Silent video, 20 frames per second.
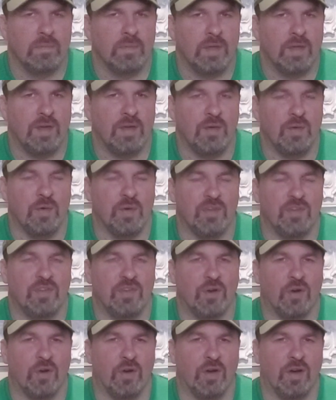Hey, what's
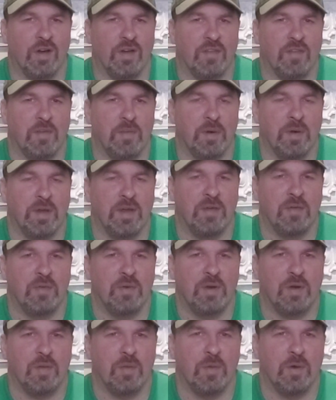going on, everybody?
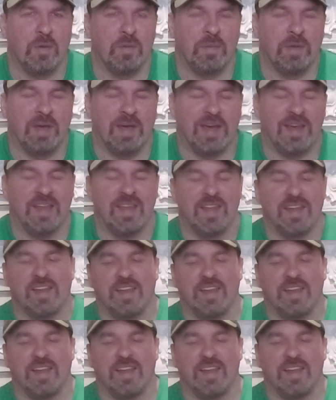Welcome on back.